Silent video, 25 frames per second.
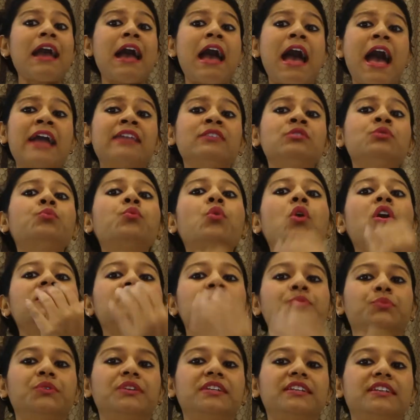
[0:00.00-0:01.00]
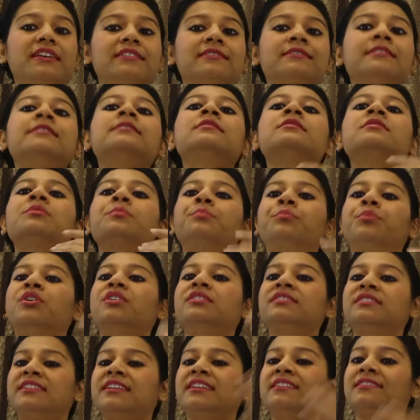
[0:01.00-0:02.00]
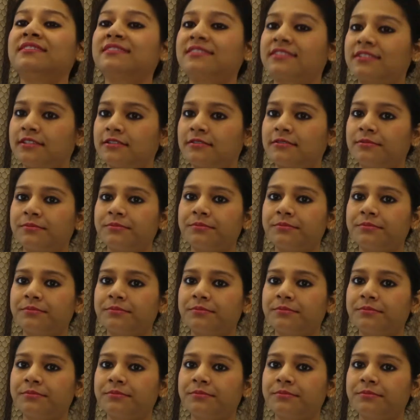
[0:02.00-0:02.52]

and what we resist persists.